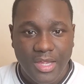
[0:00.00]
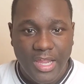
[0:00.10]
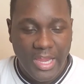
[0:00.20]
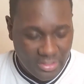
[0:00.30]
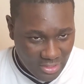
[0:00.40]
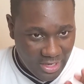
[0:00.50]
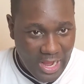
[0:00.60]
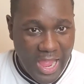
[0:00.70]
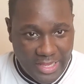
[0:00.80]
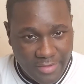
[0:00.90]
and let
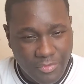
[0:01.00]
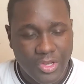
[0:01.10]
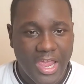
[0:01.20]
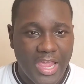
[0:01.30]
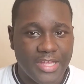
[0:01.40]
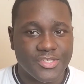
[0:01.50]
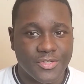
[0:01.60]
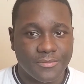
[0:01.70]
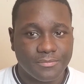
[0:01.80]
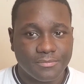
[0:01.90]
God give you the answer.
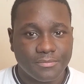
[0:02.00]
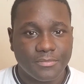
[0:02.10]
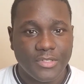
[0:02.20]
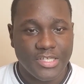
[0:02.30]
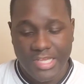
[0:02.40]
Because a